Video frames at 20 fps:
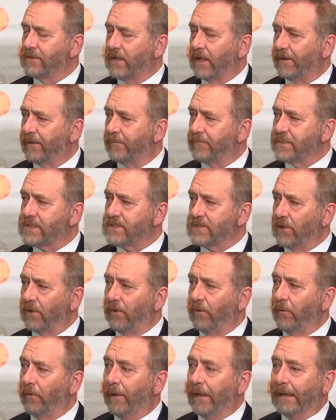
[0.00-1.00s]
Uh,
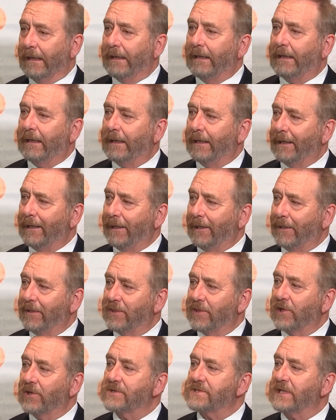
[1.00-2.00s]
so uh,
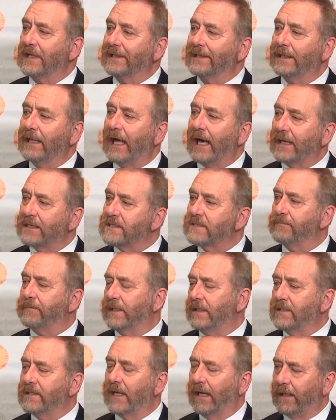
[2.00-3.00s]
there's a lot to
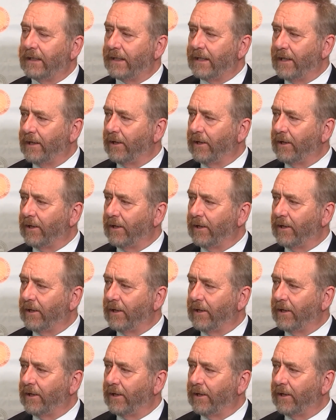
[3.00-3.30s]
be done